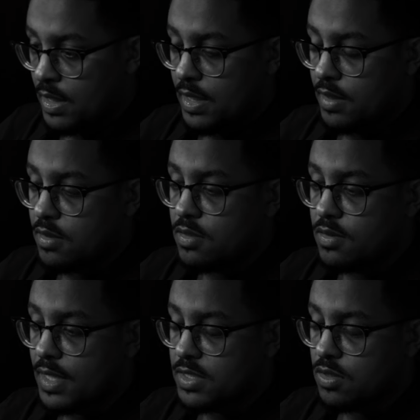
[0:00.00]
and this
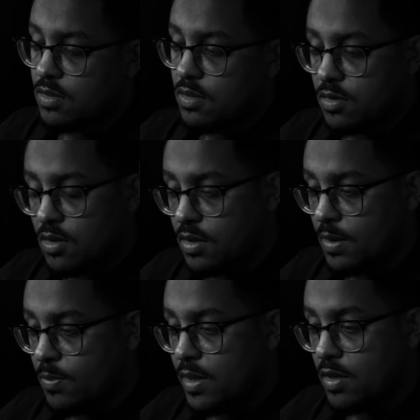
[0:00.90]
is actually not called
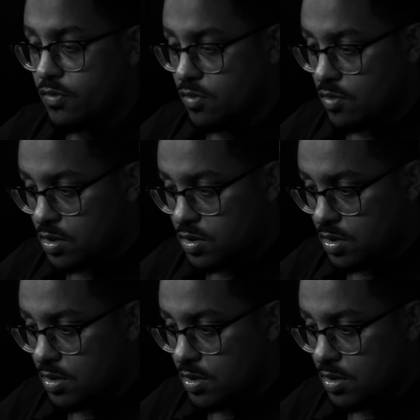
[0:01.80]
a break of structure,